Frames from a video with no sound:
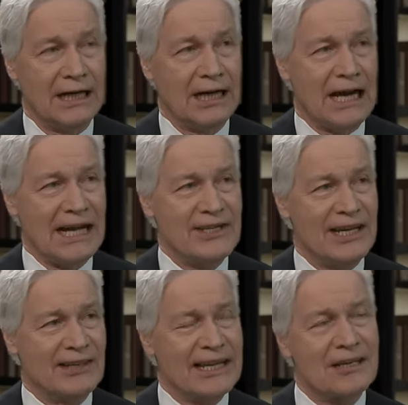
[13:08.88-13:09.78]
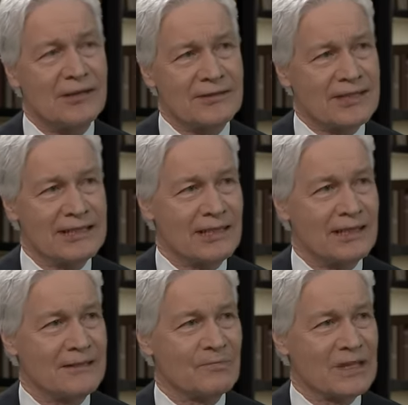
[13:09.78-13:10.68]
And yet they can't seem
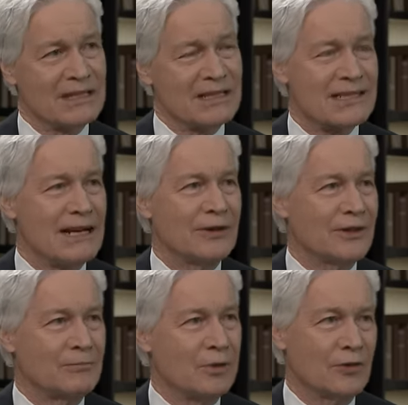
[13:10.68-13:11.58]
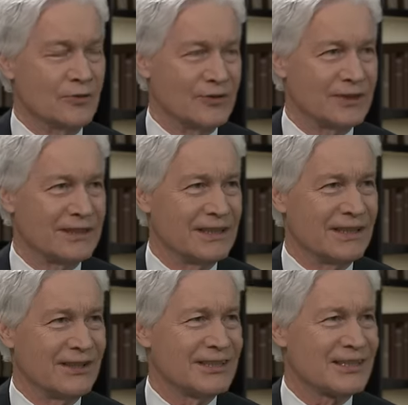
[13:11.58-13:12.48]
to sever the bond.
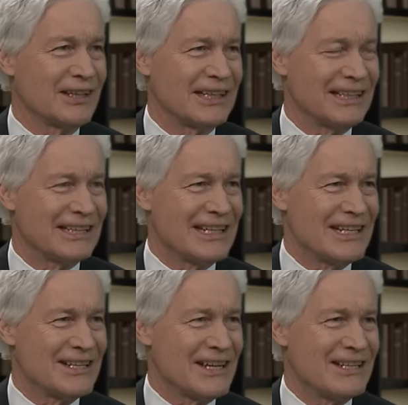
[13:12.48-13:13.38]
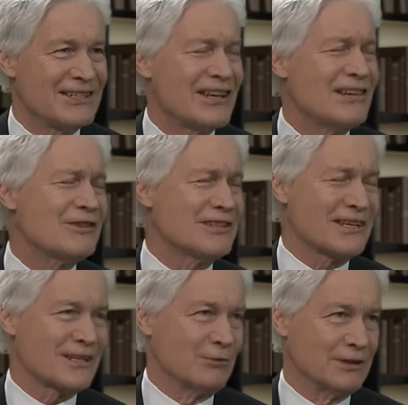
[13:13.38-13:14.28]
This link is
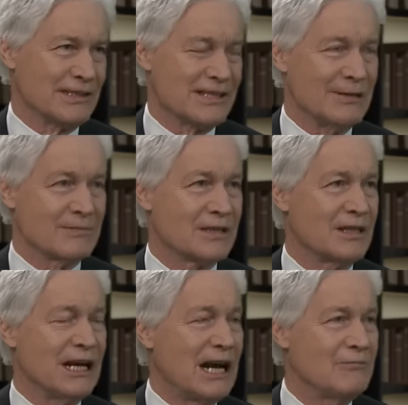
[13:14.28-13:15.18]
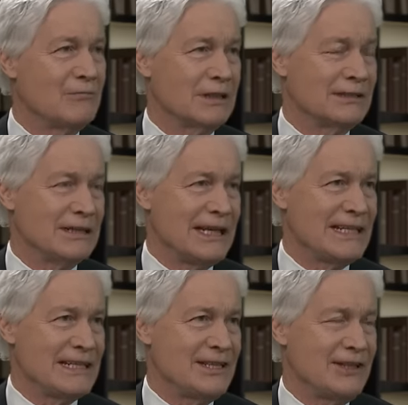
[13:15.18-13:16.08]
irresistible, it seems. Yeah.
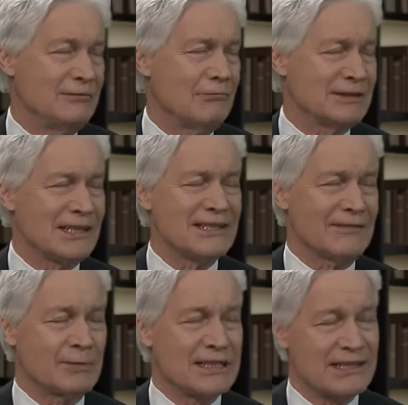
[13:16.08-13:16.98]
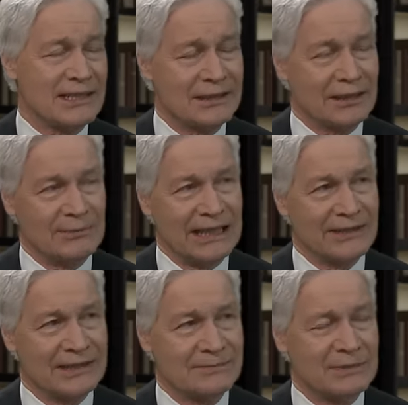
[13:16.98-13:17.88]
And you know, one doesn't have to be cynical
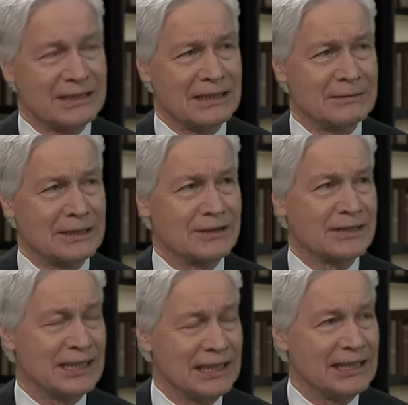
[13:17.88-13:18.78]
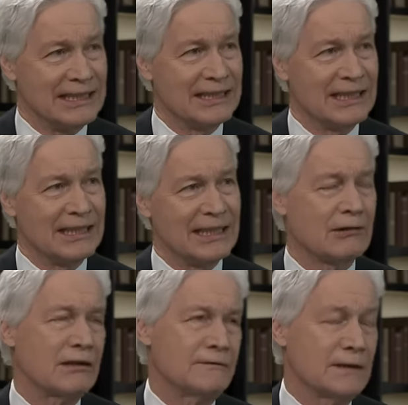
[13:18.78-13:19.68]
about this, because clearly
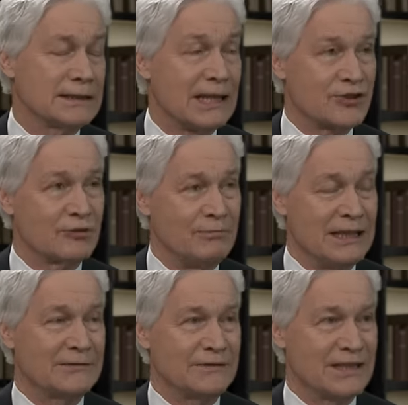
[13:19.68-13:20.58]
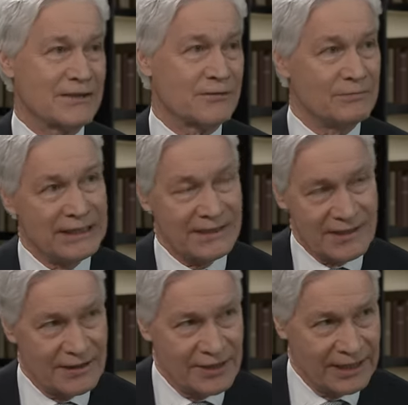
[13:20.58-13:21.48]
there are financial benefits from being
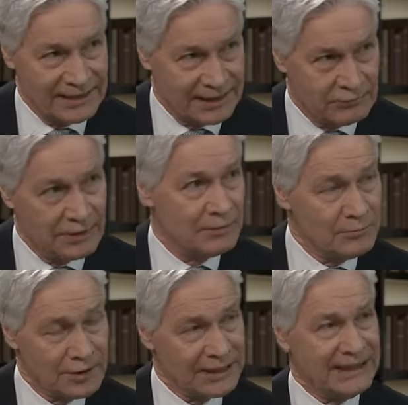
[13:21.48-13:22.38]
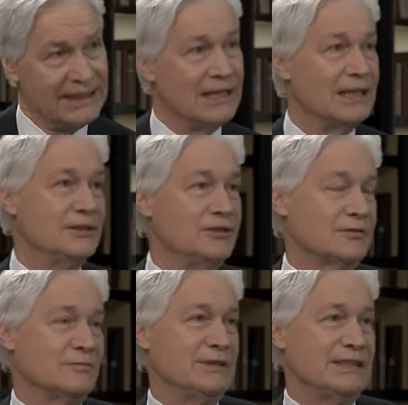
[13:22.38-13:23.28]
associated with the monarchy,
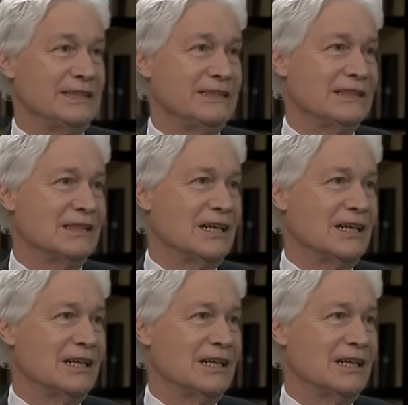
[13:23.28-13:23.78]
not being